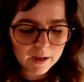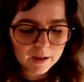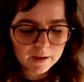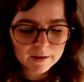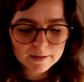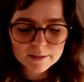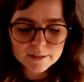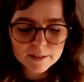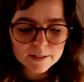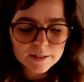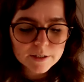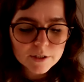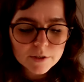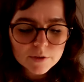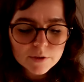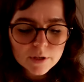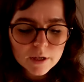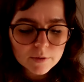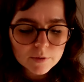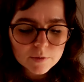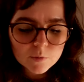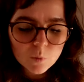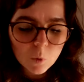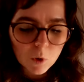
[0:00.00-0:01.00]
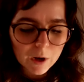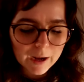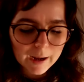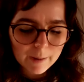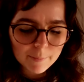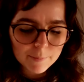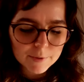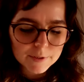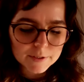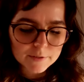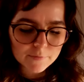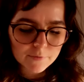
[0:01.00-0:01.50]
It is just it what
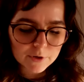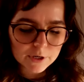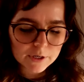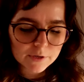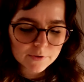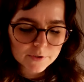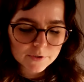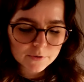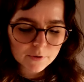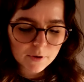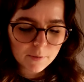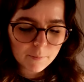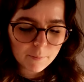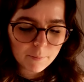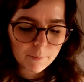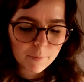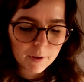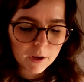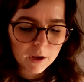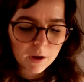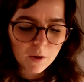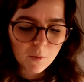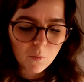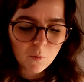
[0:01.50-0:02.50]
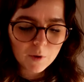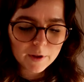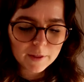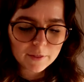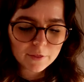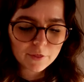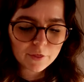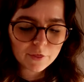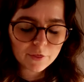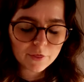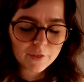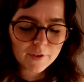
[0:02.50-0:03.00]
happens. I'm very used to it. But
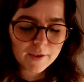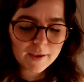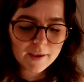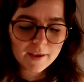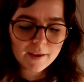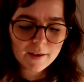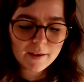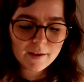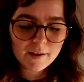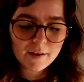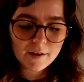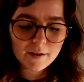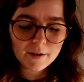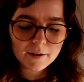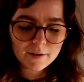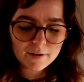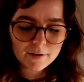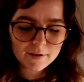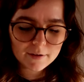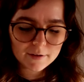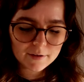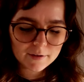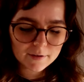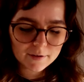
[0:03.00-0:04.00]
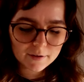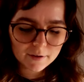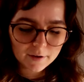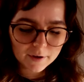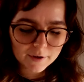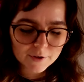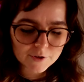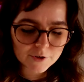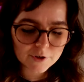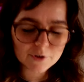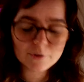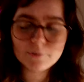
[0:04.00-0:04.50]
with the
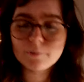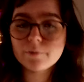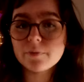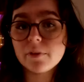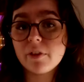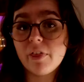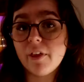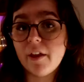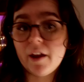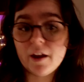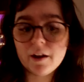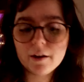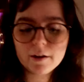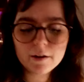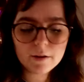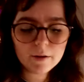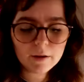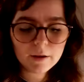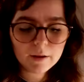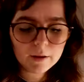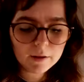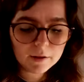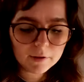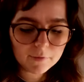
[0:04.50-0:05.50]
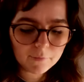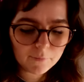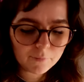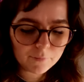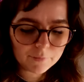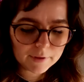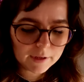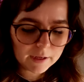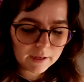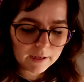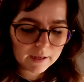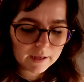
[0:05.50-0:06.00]
hydro thing,
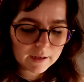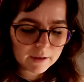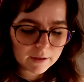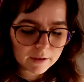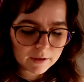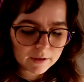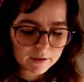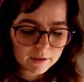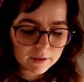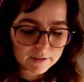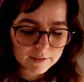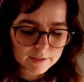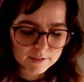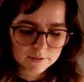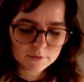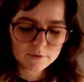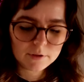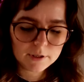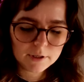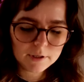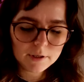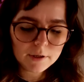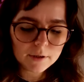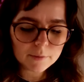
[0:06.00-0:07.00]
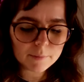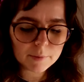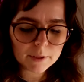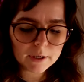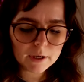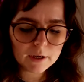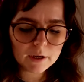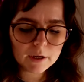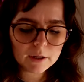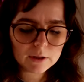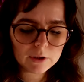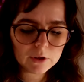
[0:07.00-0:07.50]
it still hurt, but
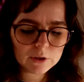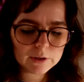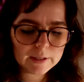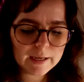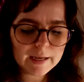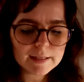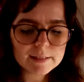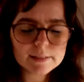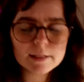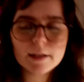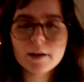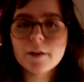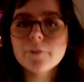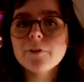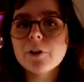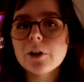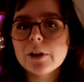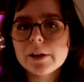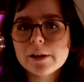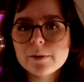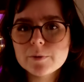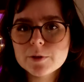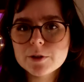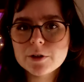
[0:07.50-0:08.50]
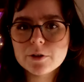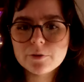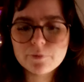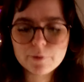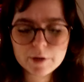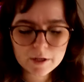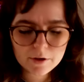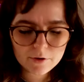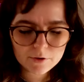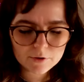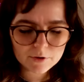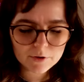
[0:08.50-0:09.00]
it hurt a lot less. And I felt like it was doing
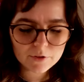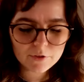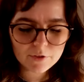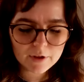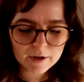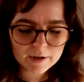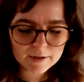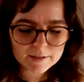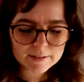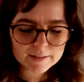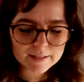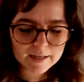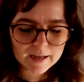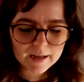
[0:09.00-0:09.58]
really good things.